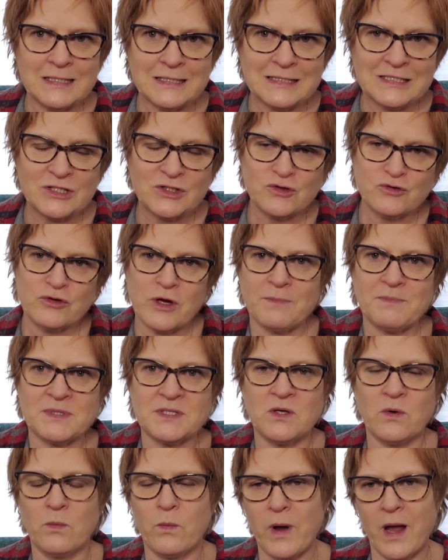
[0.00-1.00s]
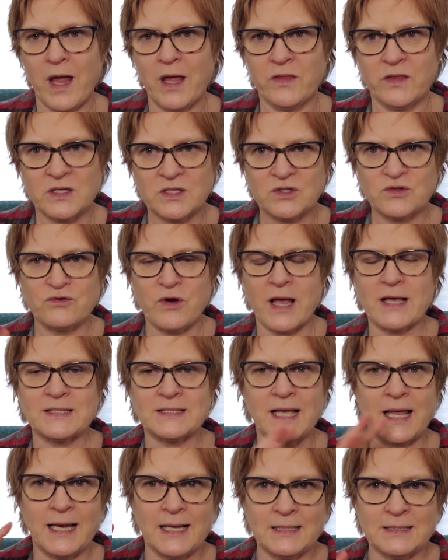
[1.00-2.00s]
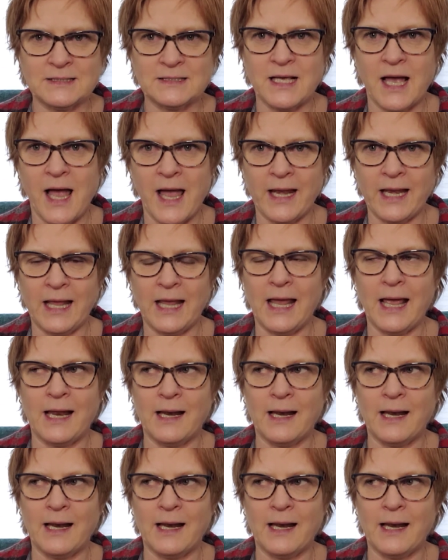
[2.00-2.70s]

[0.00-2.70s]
strips away the stress and anxiety,